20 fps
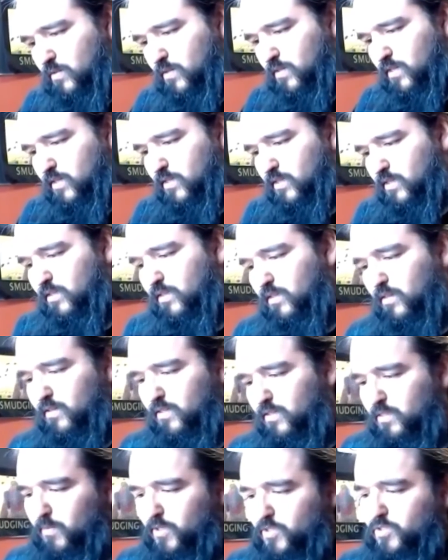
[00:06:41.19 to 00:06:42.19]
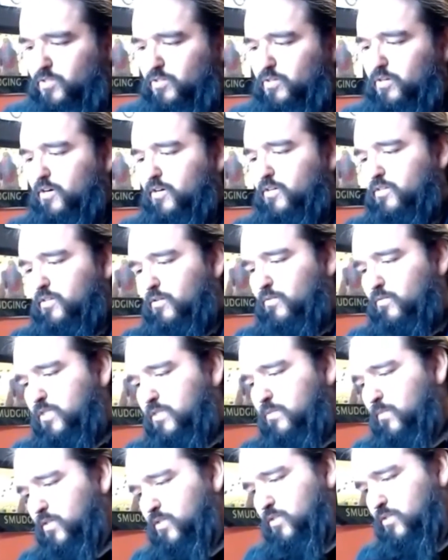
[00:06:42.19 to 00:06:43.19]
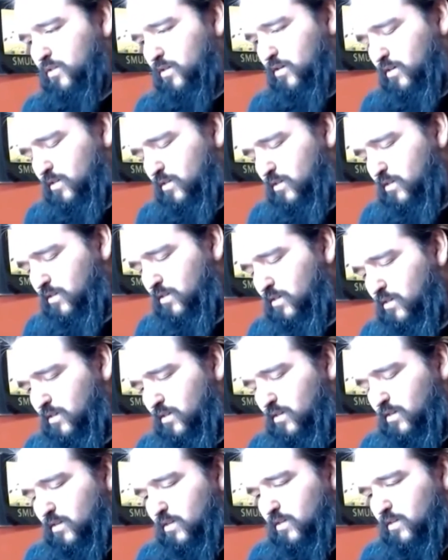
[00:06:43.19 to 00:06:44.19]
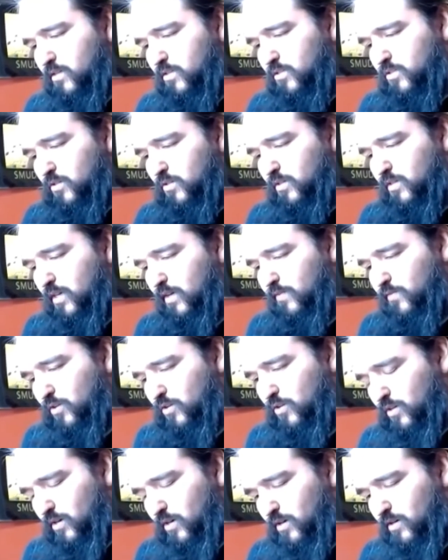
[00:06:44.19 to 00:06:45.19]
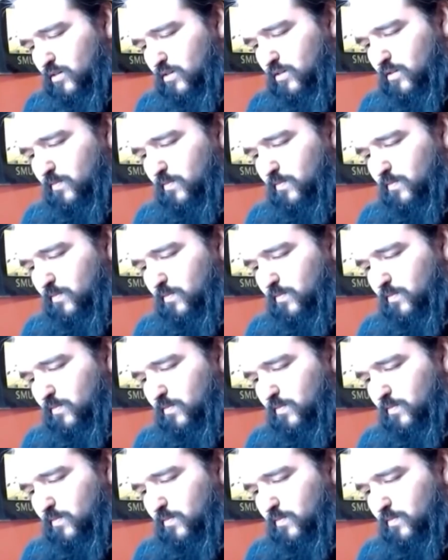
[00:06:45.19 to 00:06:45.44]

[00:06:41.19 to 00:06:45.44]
And smudge your heart. Always smudge your heart so you can have a good heart.